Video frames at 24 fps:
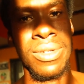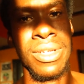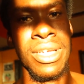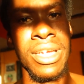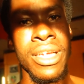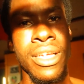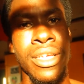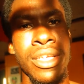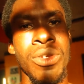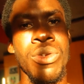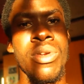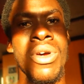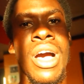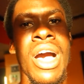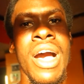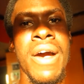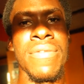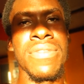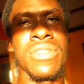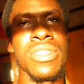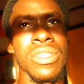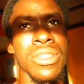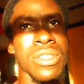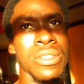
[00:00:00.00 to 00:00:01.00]
okay? You don't
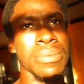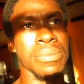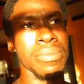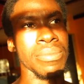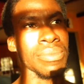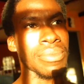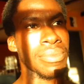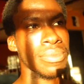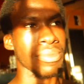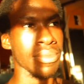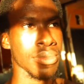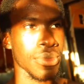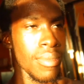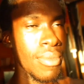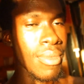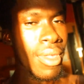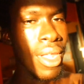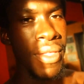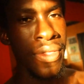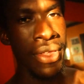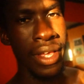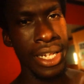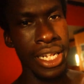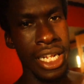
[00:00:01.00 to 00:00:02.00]
have to
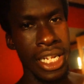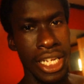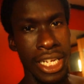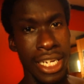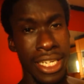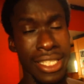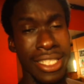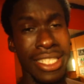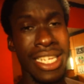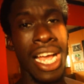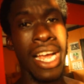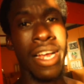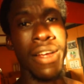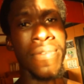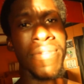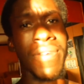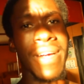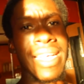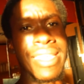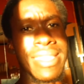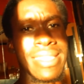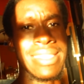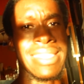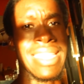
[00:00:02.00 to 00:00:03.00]
think that you're going to
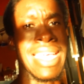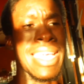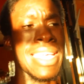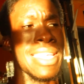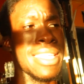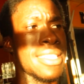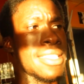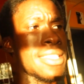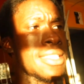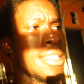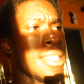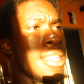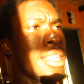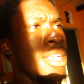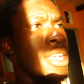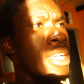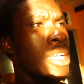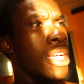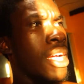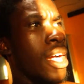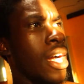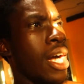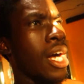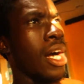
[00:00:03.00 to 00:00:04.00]
sacrifice taste
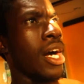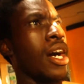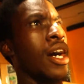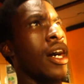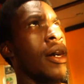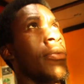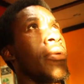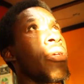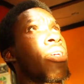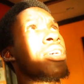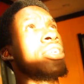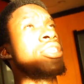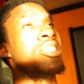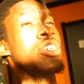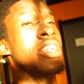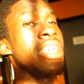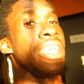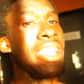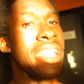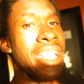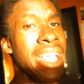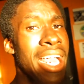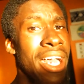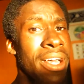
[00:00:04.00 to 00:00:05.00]
because you're
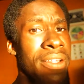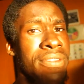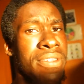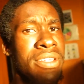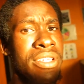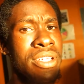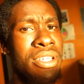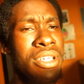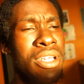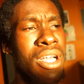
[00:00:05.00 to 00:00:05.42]
eating healthy.